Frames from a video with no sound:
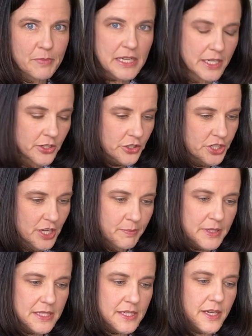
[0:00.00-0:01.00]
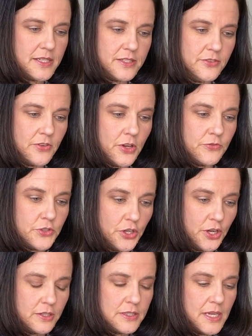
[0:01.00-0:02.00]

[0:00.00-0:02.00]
and ear shape and size of dogs.